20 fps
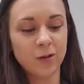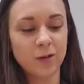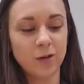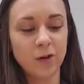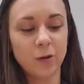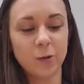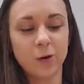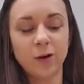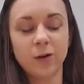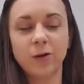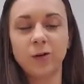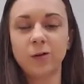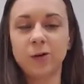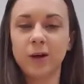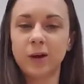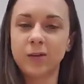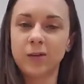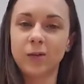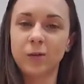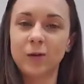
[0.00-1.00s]
So you want to do
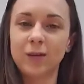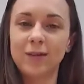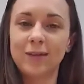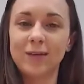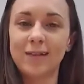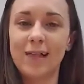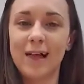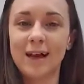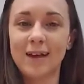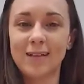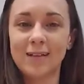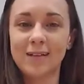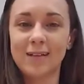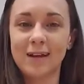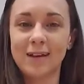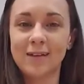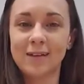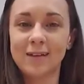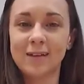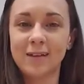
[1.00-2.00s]
that so it
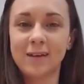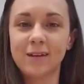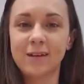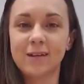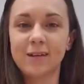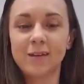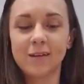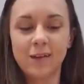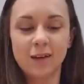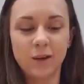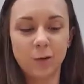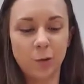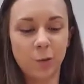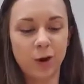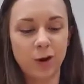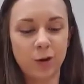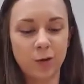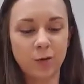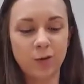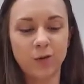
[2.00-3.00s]
slides nice and easily and
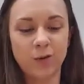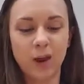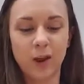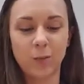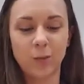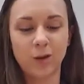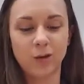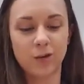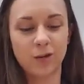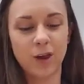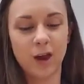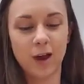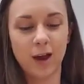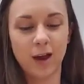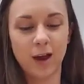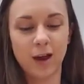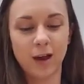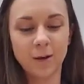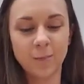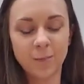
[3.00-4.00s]
we don't damage the
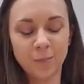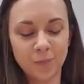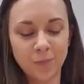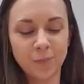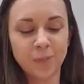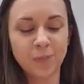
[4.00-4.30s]
eye.